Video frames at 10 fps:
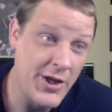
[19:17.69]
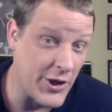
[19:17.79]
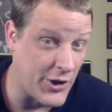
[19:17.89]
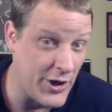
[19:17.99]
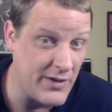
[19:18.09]

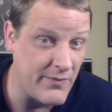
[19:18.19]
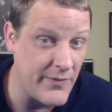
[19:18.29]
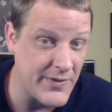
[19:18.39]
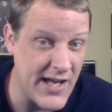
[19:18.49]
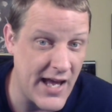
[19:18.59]
You could have
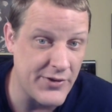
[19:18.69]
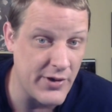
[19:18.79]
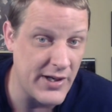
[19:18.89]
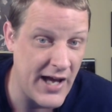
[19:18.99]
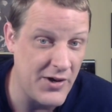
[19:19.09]
even sat
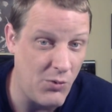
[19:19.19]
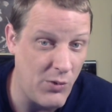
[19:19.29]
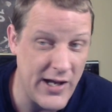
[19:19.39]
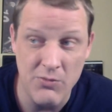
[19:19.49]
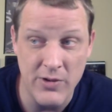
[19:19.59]
there and gotten
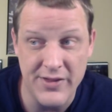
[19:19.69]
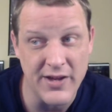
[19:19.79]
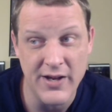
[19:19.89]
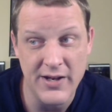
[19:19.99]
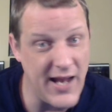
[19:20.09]
away
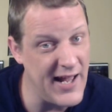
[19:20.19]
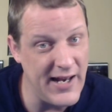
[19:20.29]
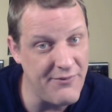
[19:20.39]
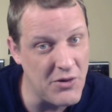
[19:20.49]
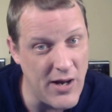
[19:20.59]
with not
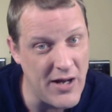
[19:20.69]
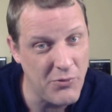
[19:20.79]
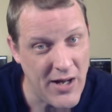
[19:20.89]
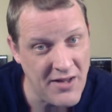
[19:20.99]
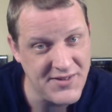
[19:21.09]
having
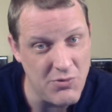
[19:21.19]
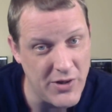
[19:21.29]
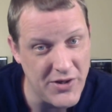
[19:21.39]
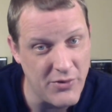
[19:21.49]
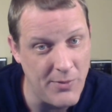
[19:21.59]
Ronda Rousey
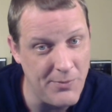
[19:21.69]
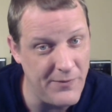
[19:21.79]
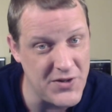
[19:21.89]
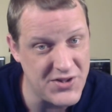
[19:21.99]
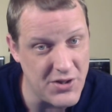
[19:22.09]
win the
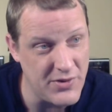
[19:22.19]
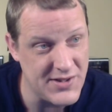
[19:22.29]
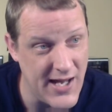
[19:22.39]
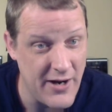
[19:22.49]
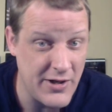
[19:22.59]
Rumble if you so
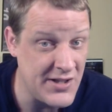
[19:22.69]
desire,